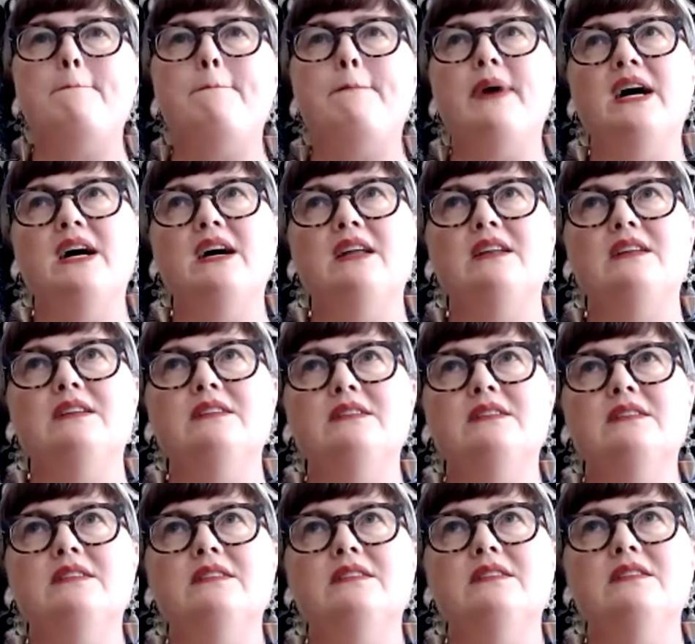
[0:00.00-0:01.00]
But
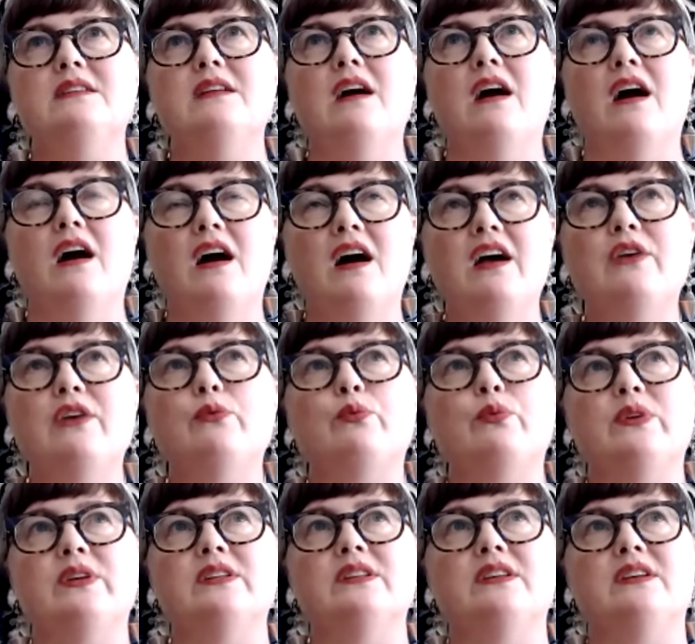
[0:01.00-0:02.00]
I
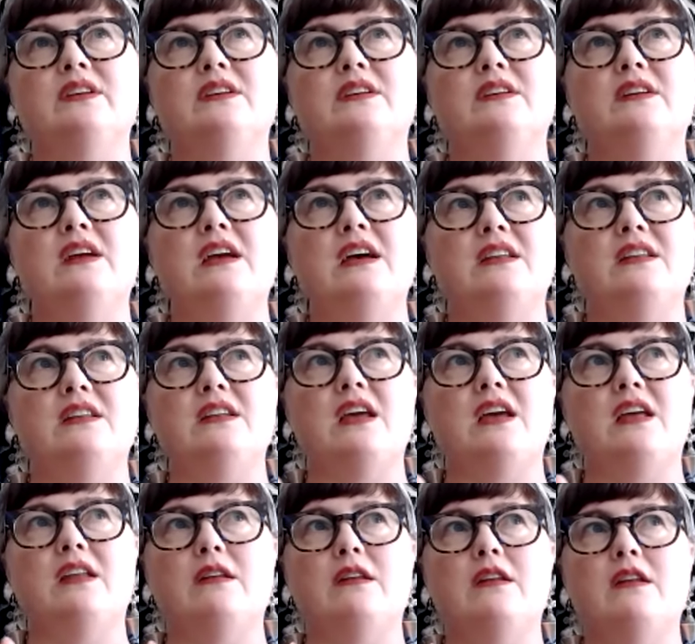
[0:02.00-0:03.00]
really and
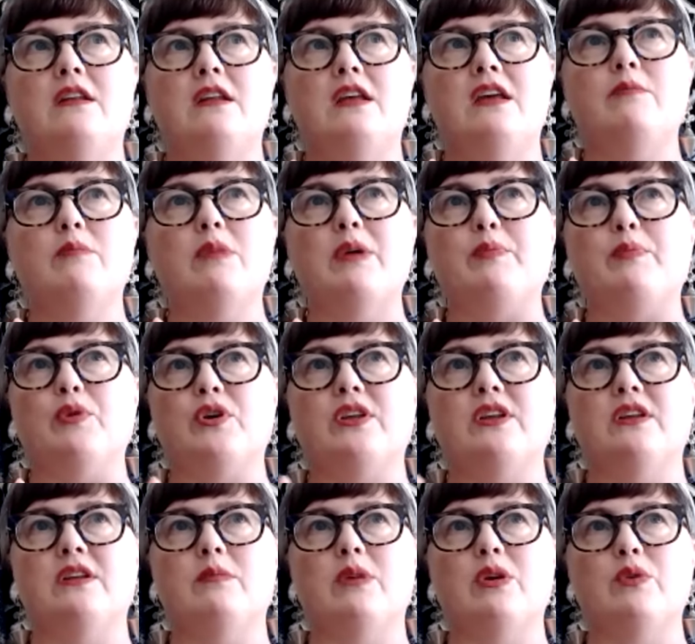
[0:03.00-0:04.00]
and in my book and
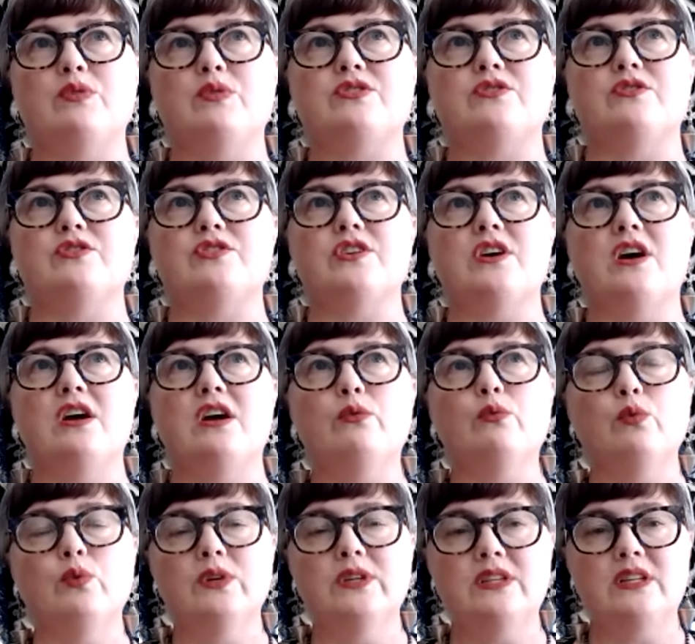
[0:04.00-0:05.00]
in my research, I
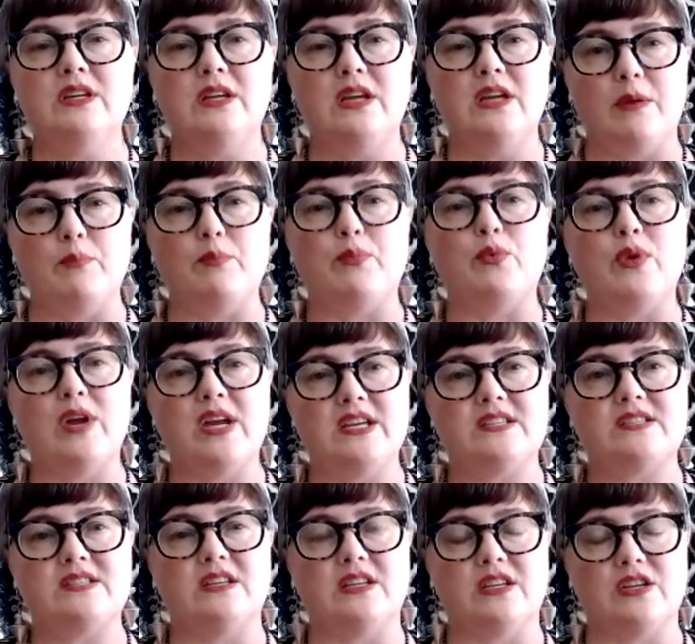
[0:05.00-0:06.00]
really
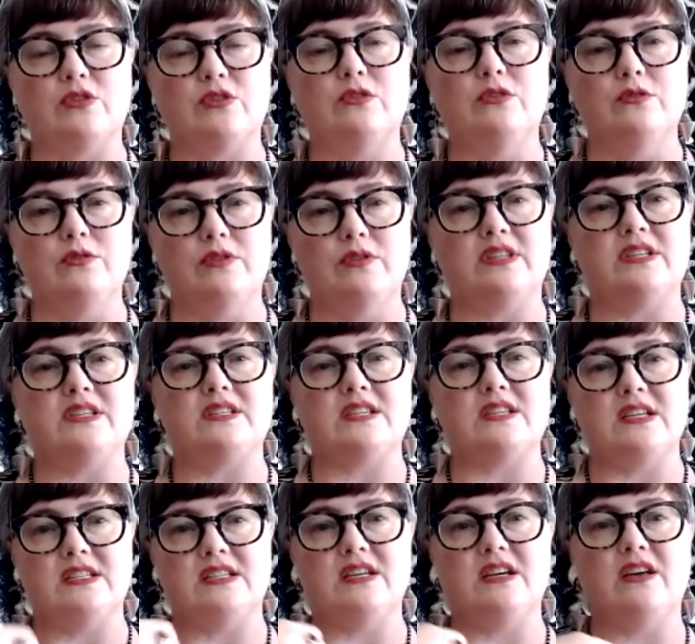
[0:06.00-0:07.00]
embraced and included this
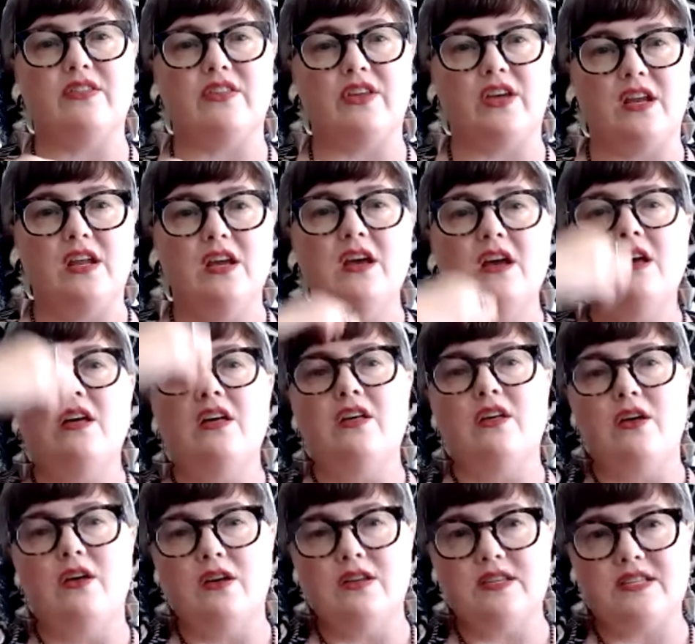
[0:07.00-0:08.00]
idea that
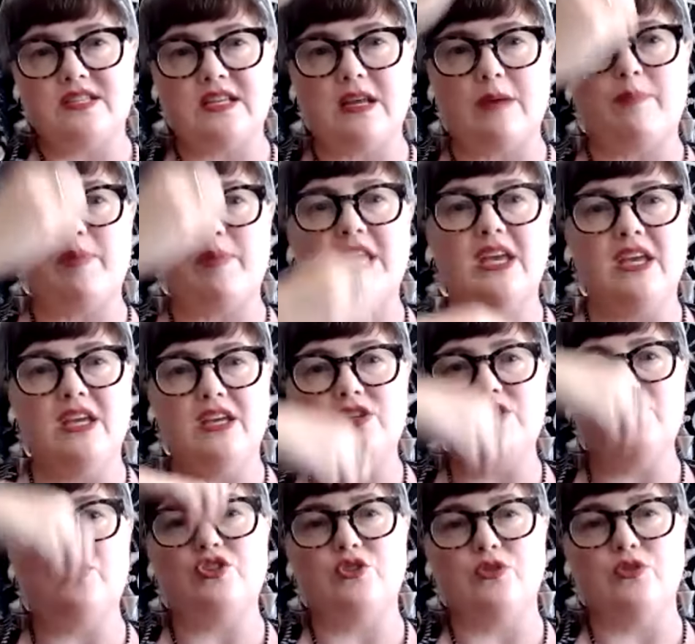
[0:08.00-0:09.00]
stepping
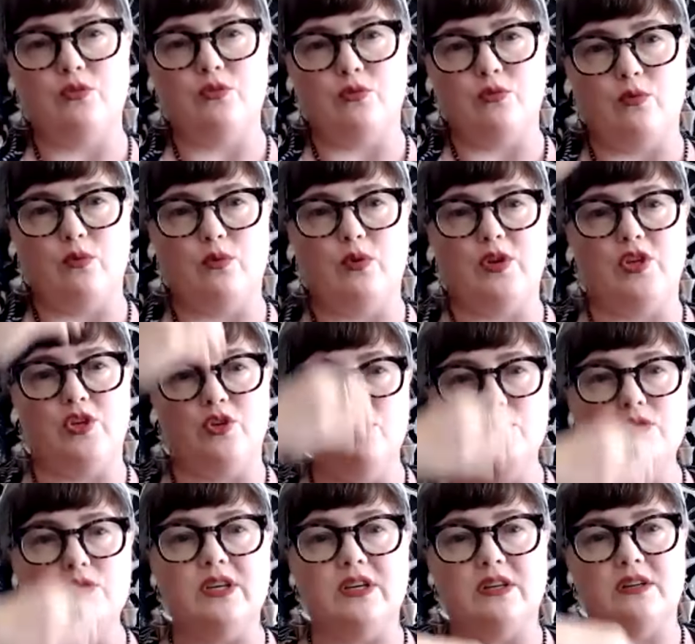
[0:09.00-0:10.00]
into
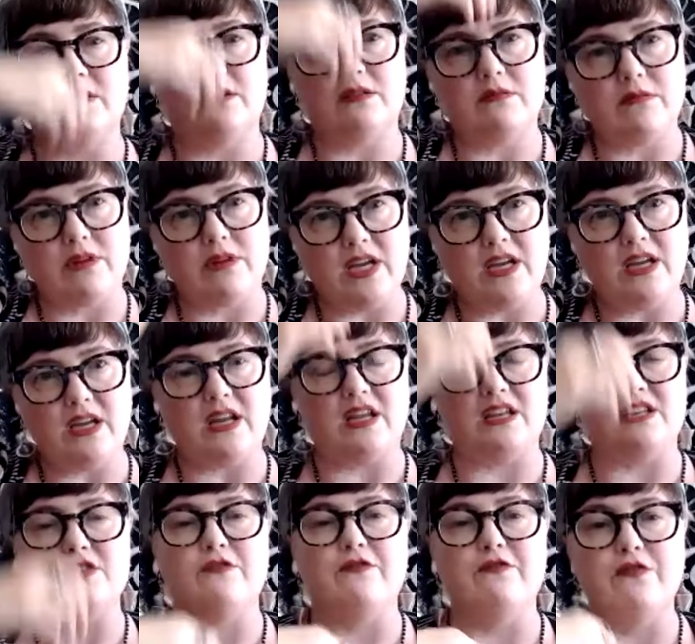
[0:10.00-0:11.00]
union, right,
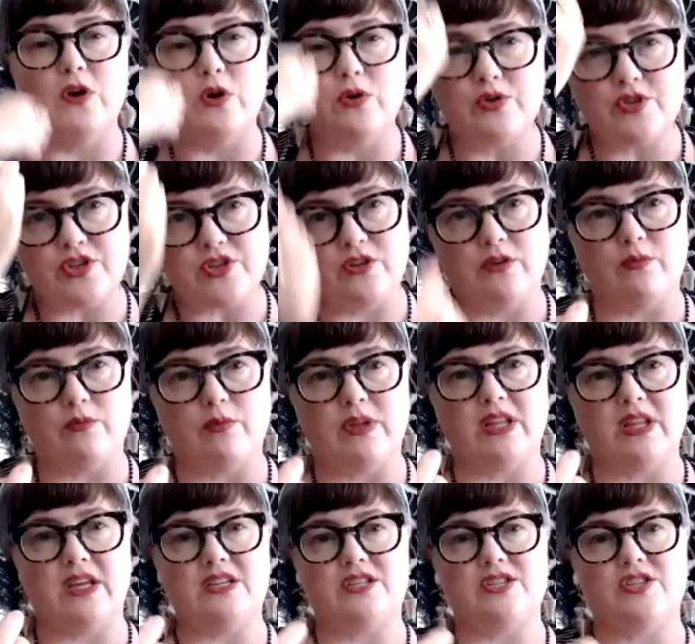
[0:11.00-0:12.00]
and devotional
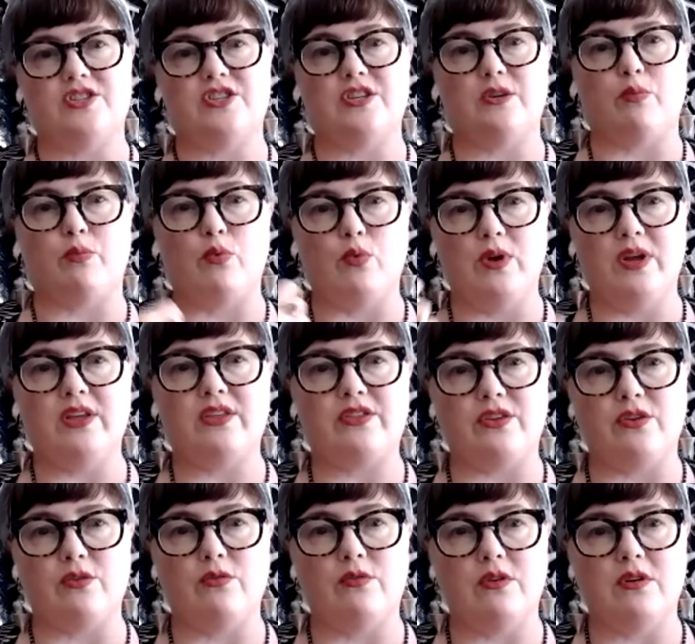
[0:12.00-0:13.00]
relationship with
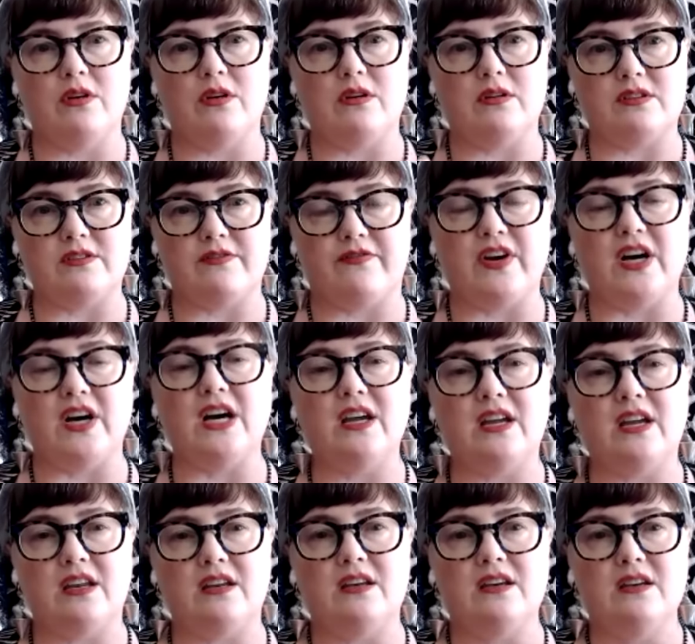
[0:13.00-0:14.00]
your
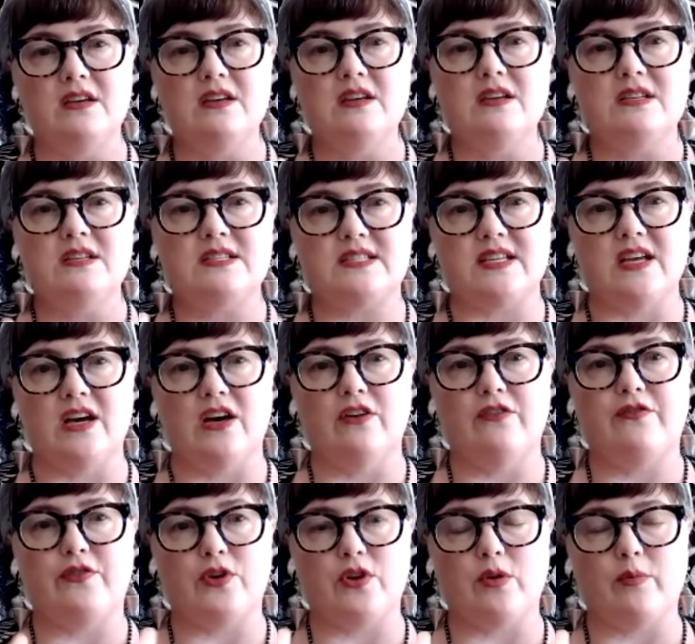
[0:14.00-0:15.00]
divine
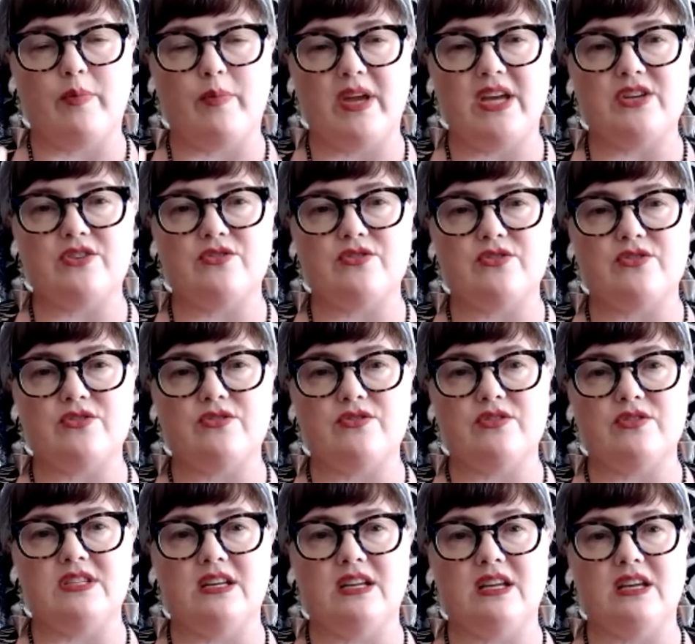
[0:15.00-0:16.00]
self or your patron
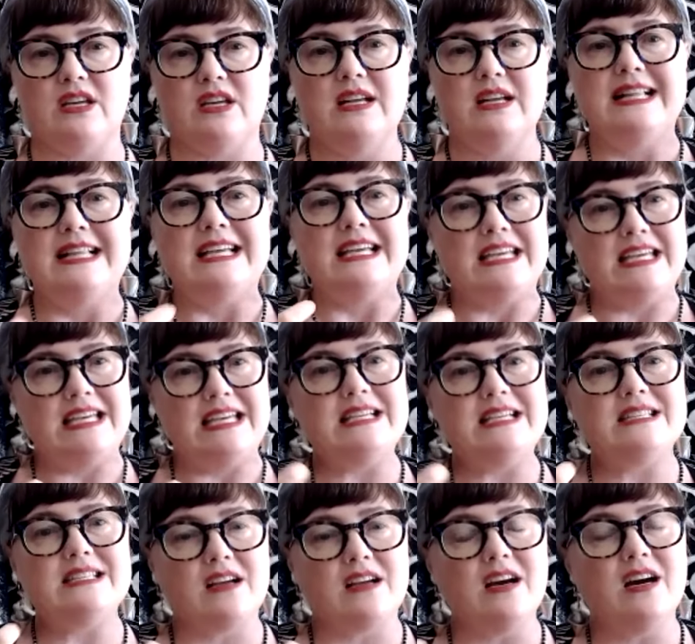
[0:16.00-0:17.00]
deity is a
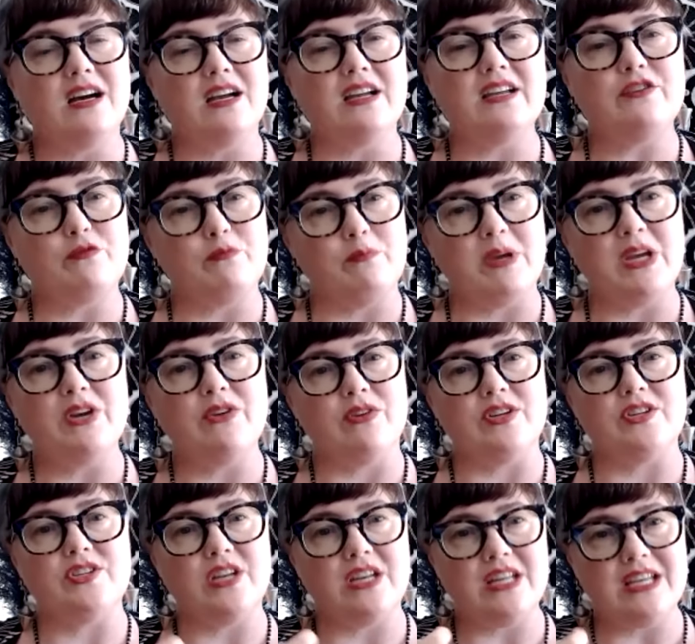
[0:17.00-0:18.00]
kind of marriage.
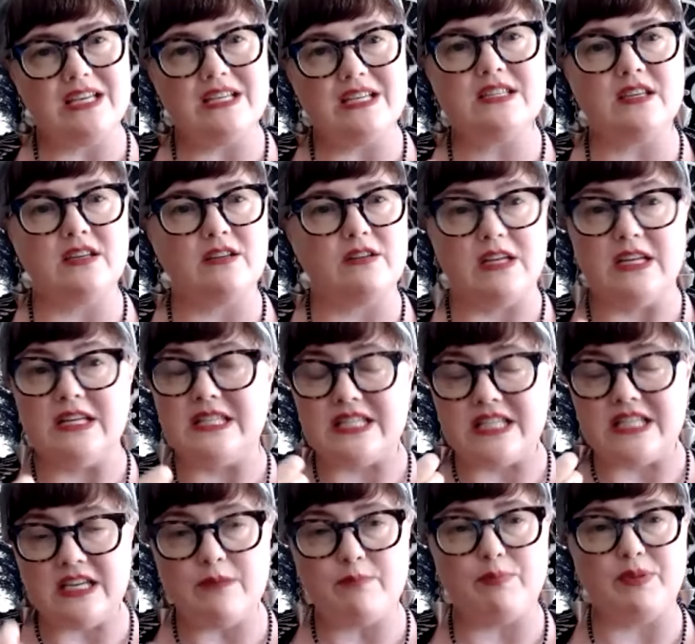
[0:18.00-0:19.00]
It is a
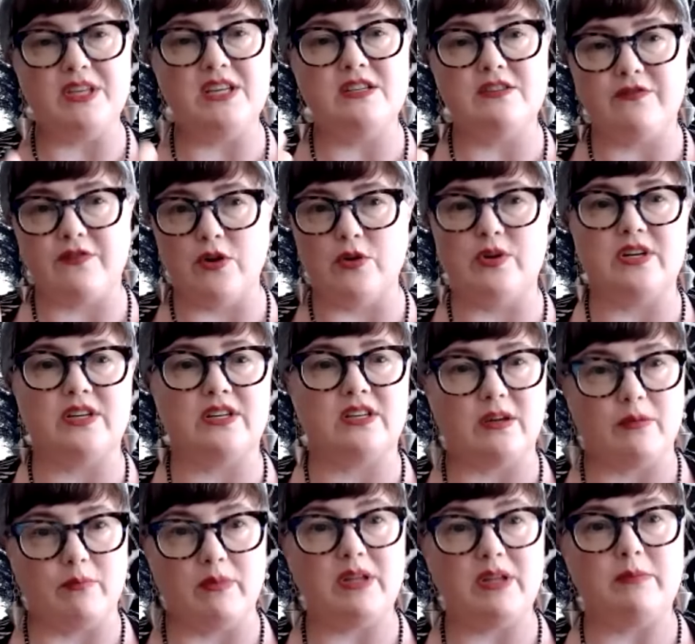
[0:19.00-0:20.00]
deeply devoted
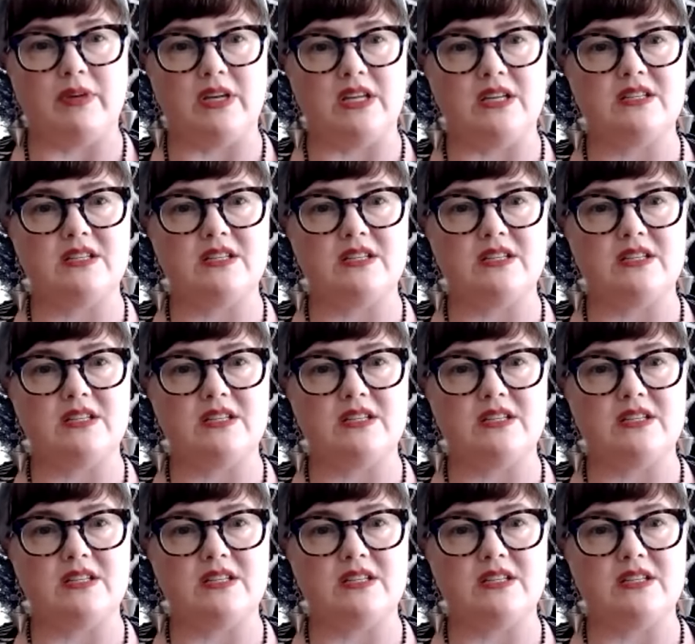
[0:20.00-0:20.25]
commitment.